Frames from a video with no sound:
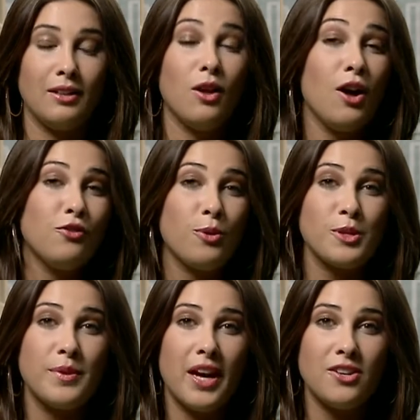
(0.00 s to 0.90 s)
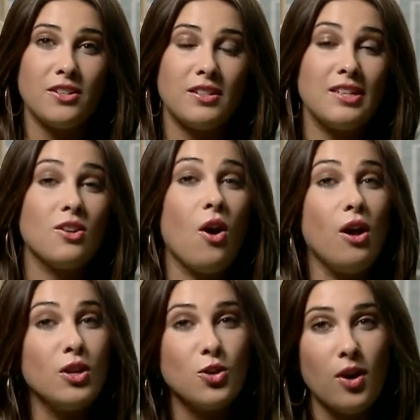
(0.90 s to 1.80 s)
Law enforcement agencies
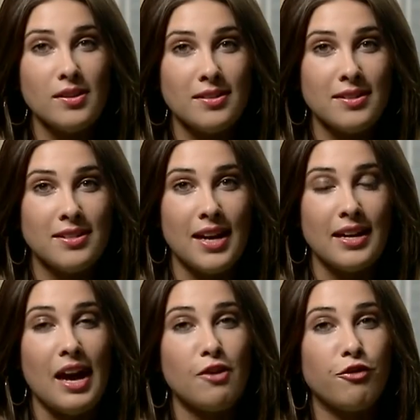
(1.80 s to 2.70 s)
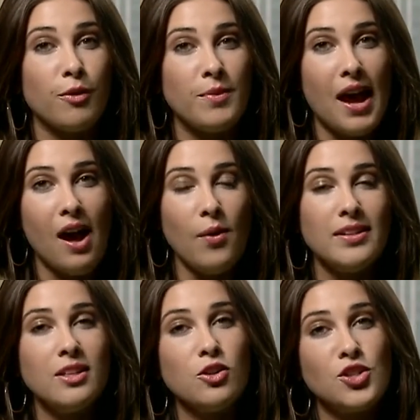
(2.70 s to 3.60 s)
all across the state have from now
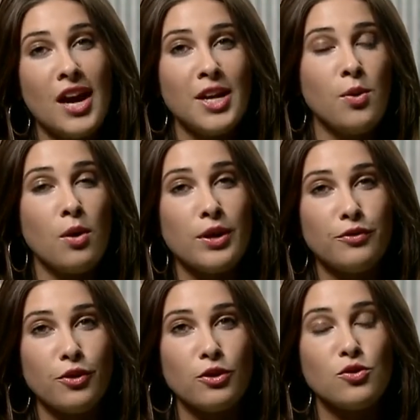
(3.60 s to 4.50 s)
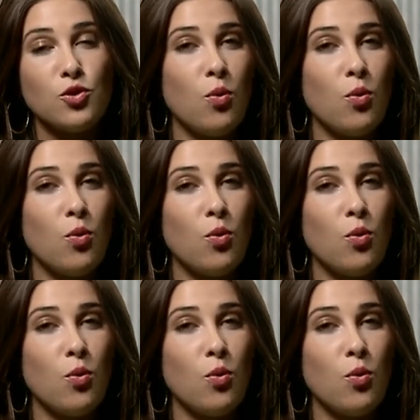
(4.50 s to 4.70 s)
until January 1st,